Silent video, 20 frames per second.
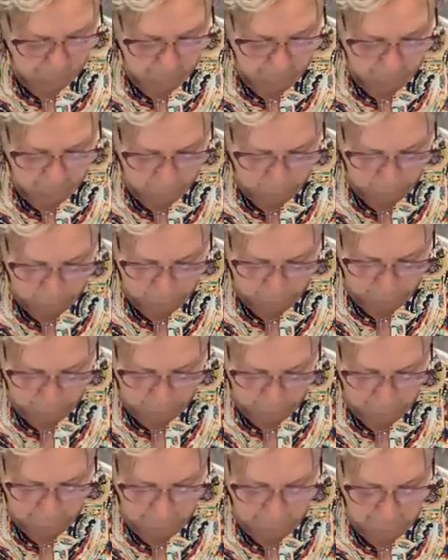and it'll look
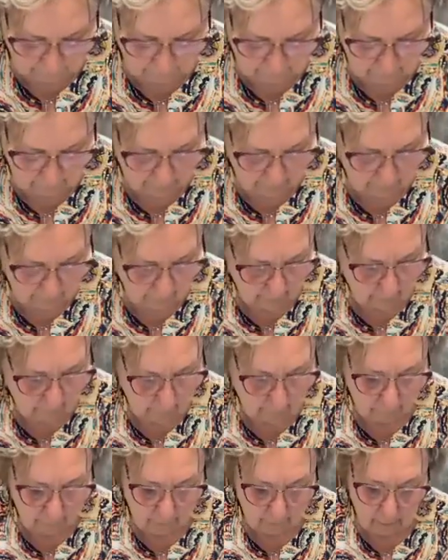really nice.
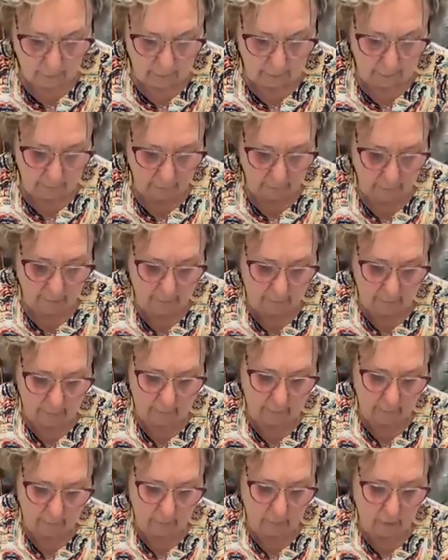This
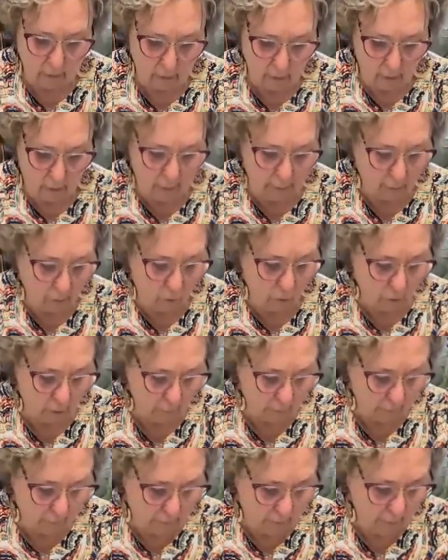is not
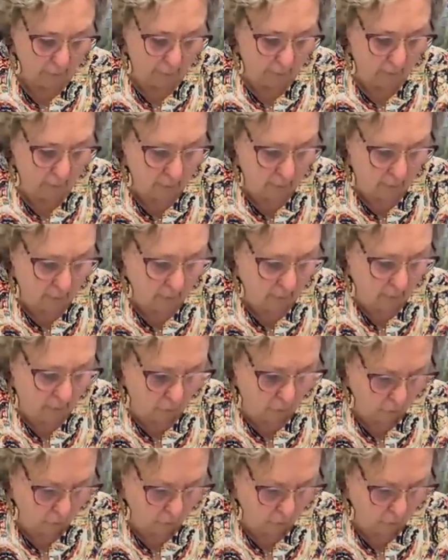complicated. The